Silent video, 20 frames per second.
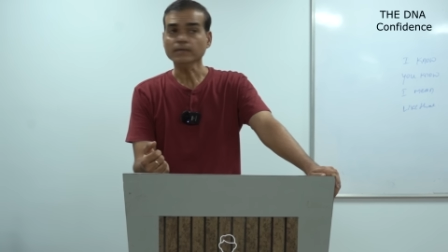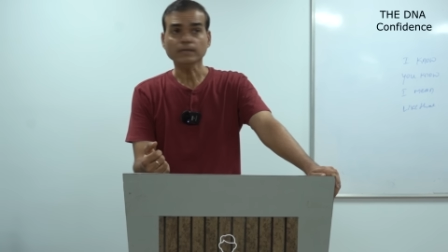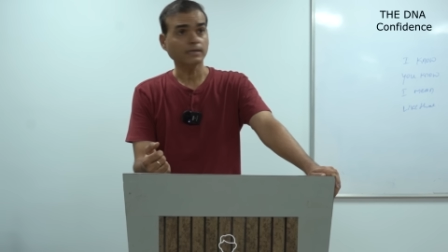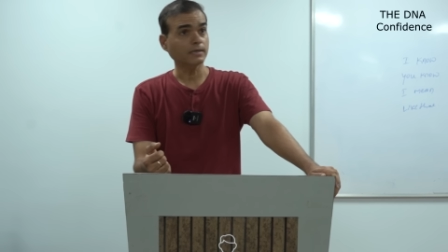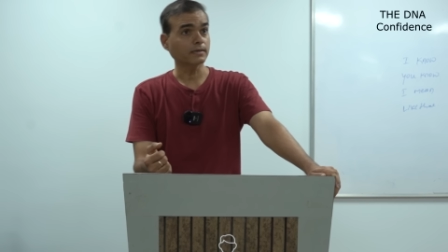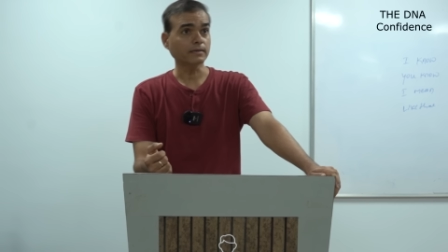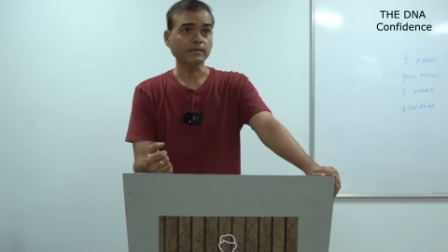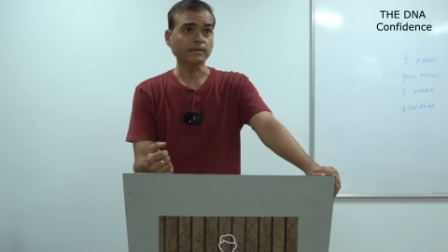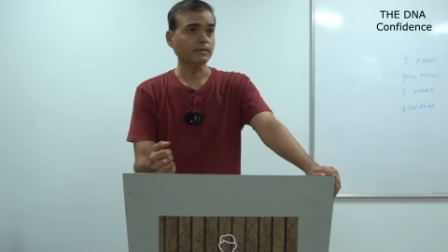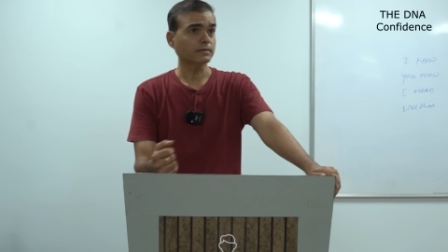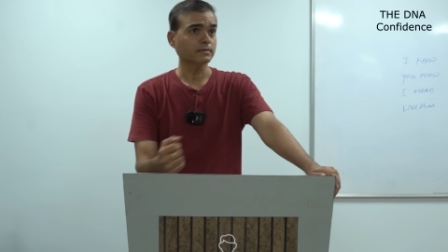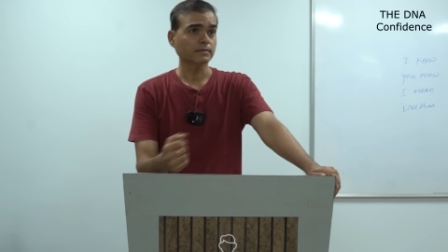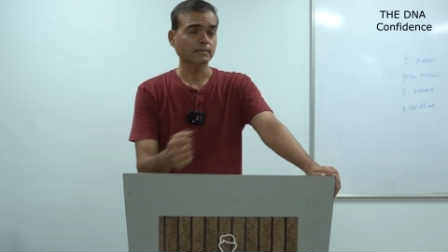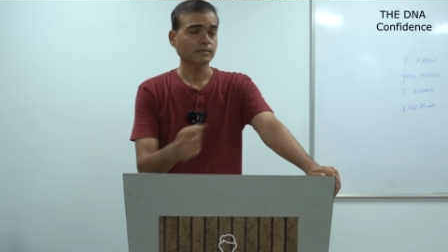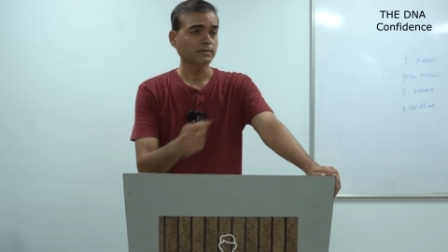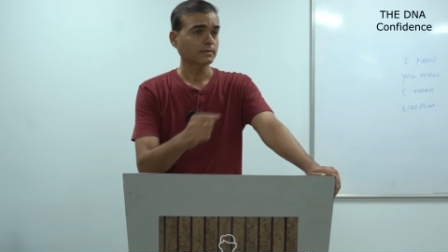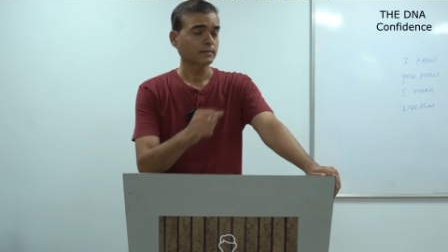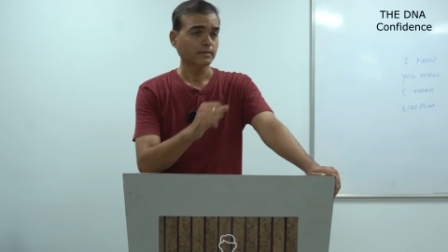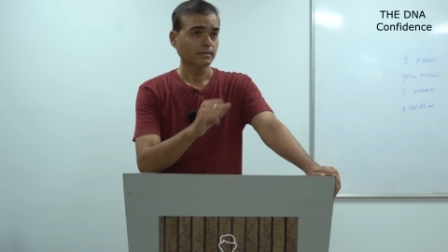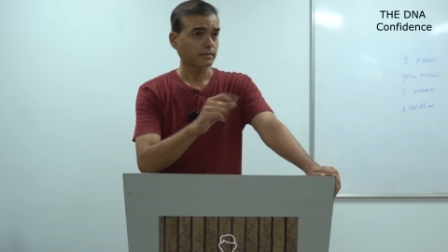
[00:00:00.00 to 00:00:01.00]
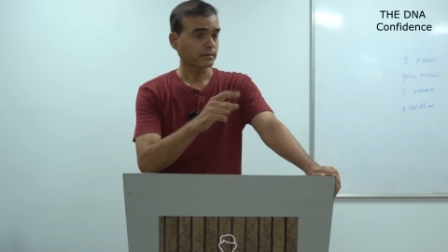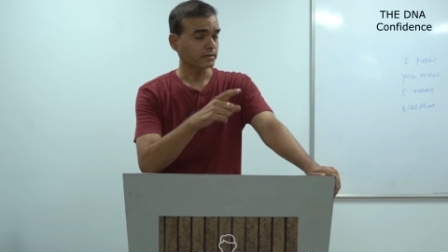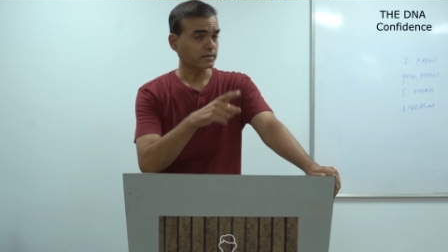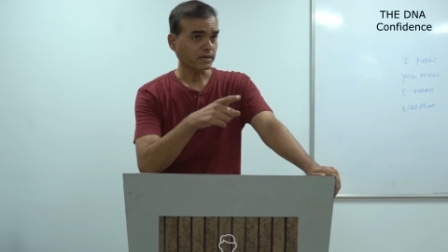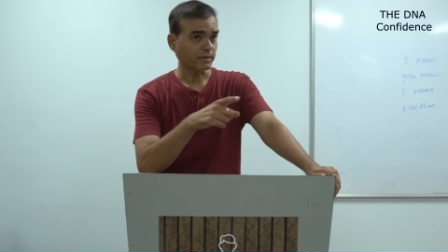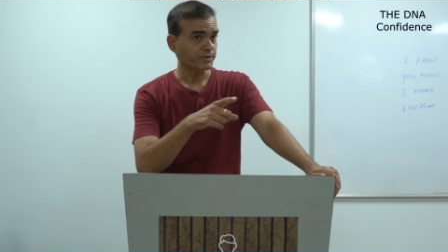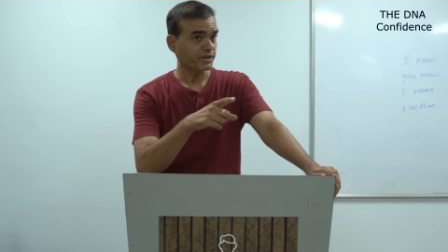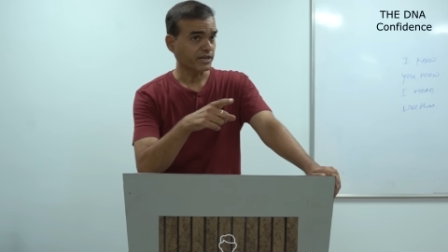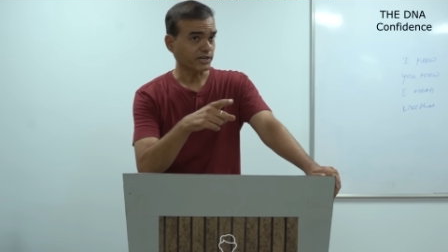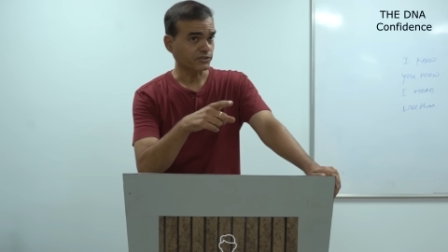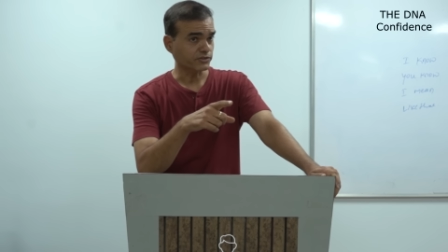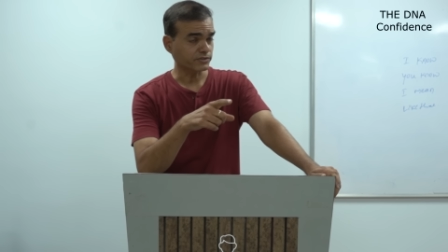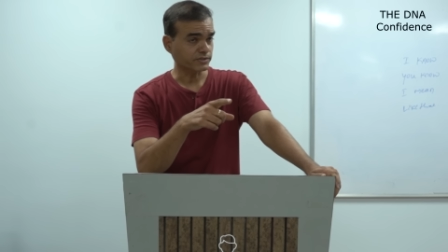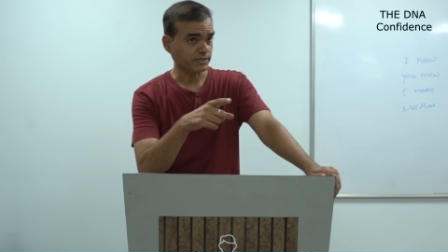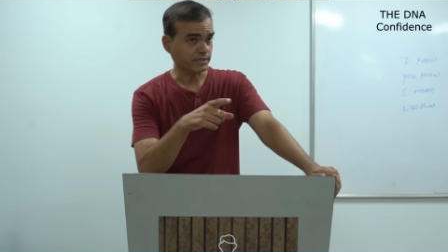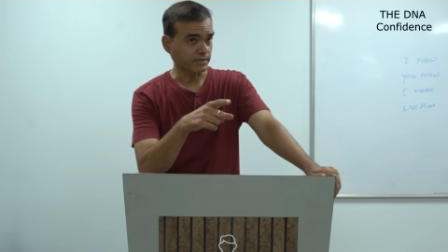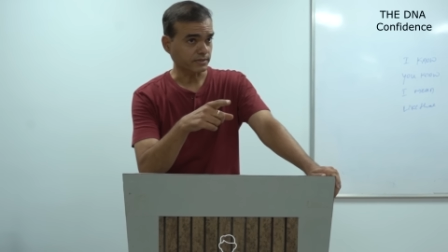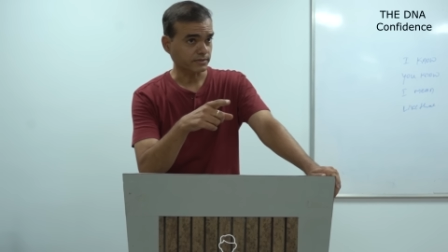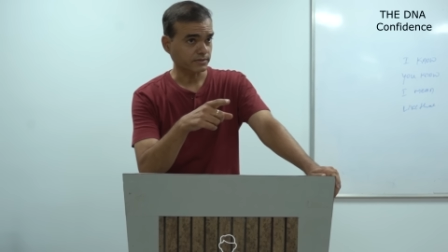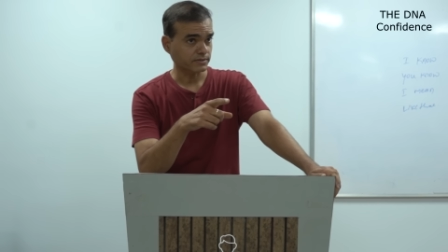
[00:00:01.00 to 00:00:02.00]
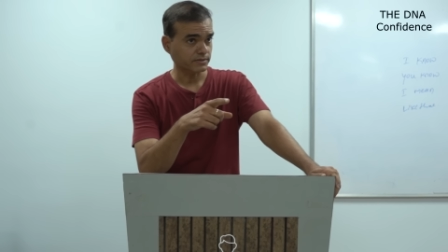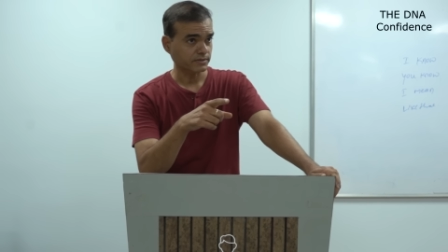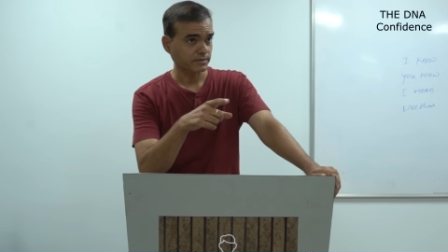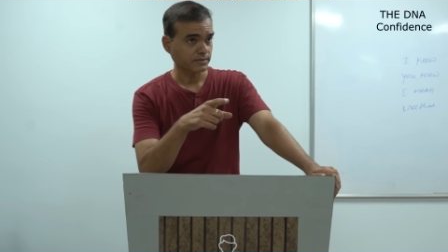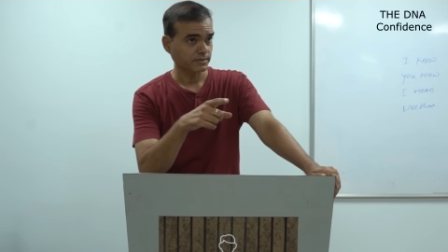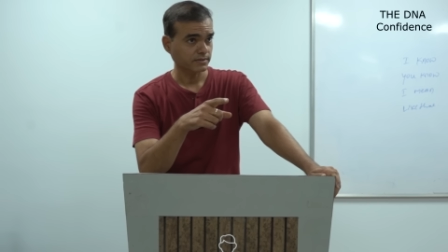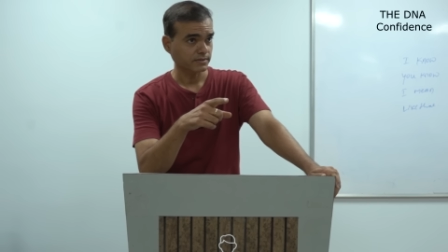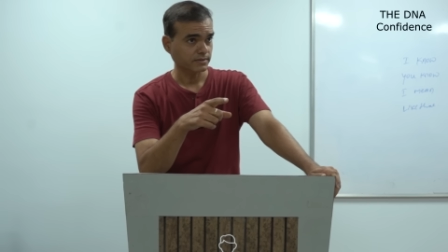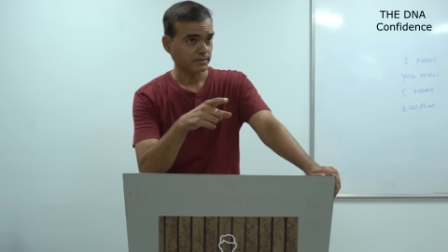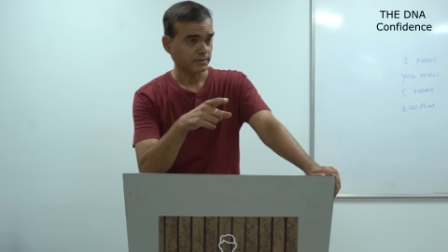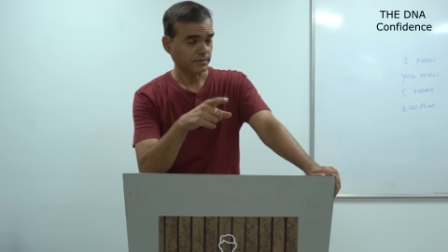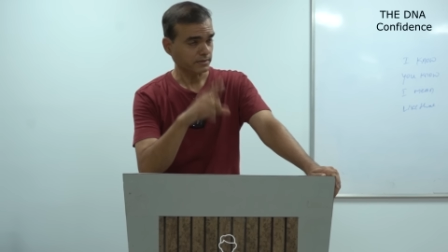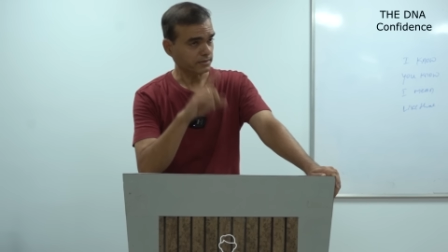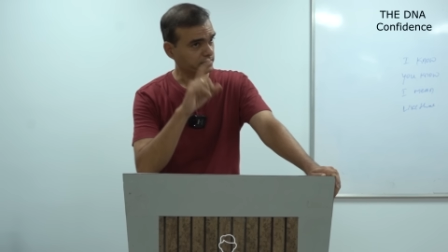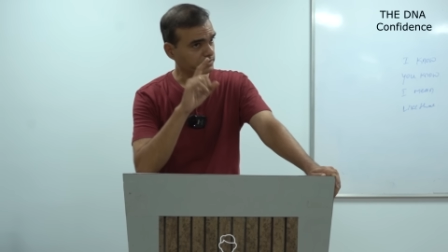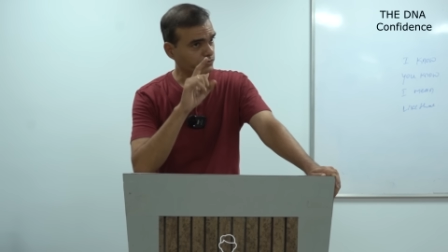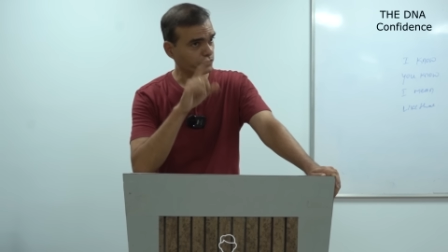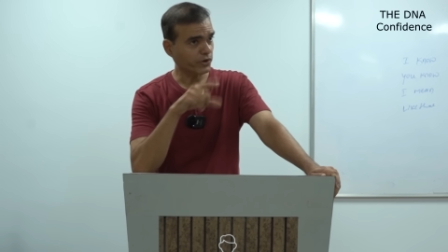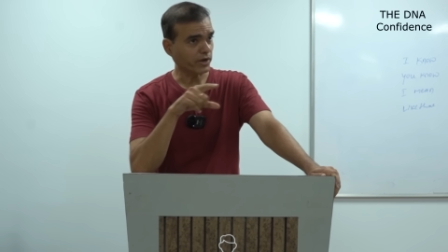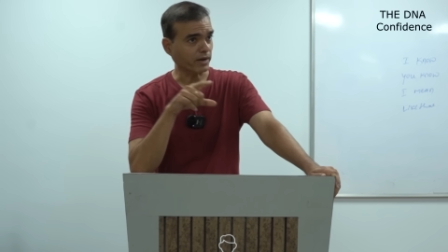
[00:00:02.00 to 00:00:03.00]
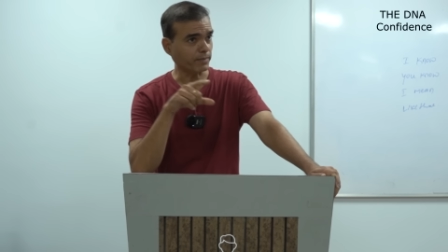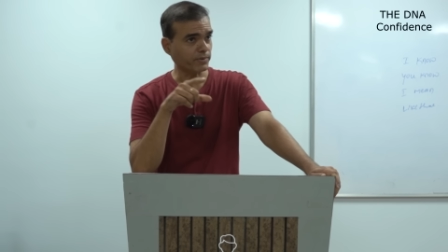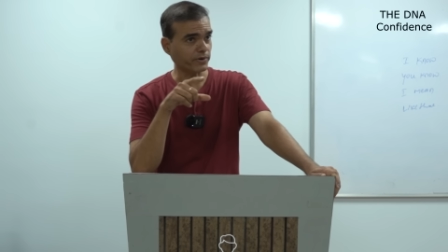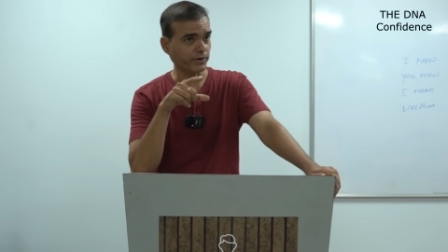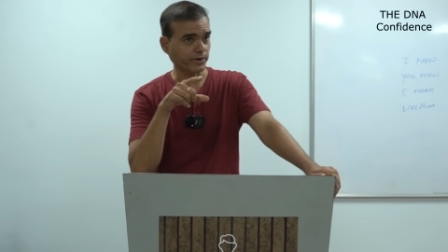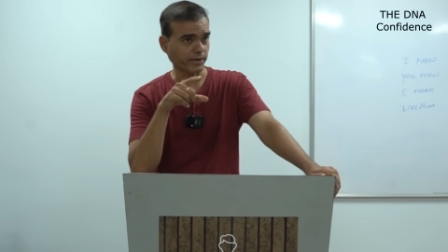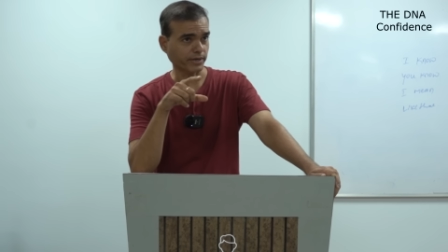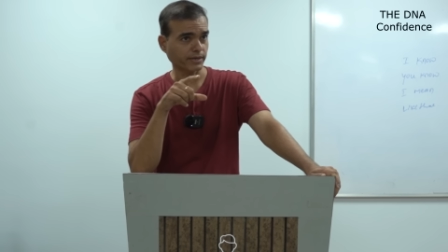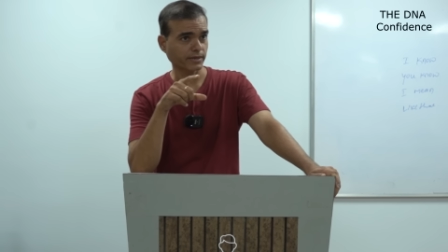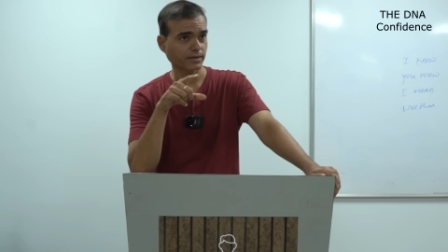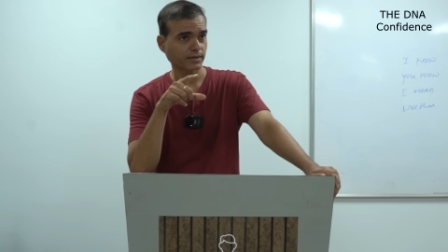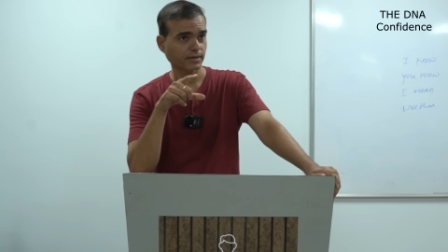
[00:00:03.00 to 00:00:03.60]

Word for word: Learn, learn communication skills. Learn vocabulary.